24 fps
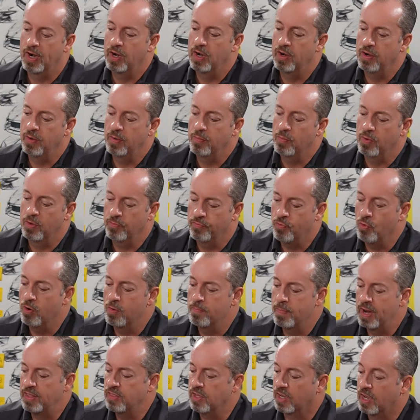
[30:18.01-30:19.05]
And when Ford
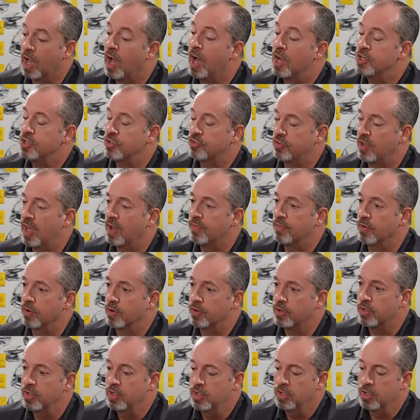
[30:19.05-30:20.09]
made the conscious
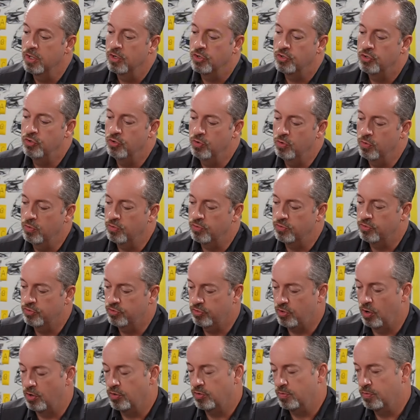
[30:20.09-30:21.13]
effort to
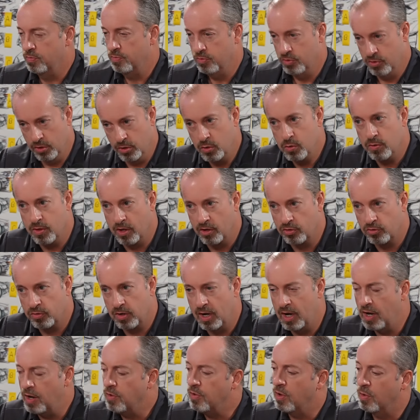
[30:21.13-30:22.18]
start to do this,
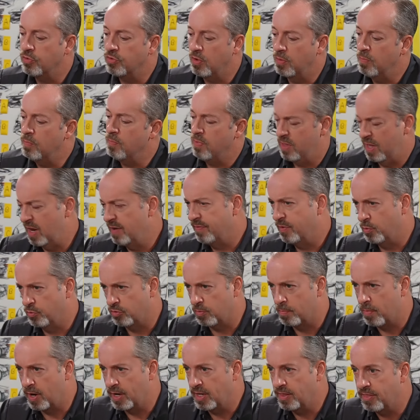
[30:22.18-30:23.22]
and a lot of it was a
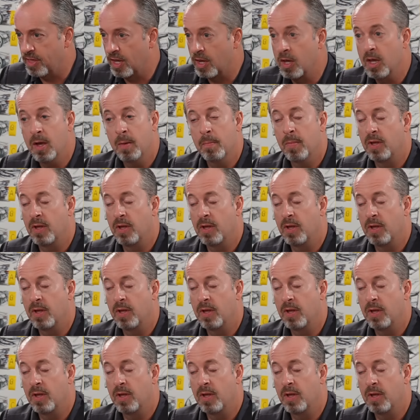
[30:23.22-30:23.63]
money thing,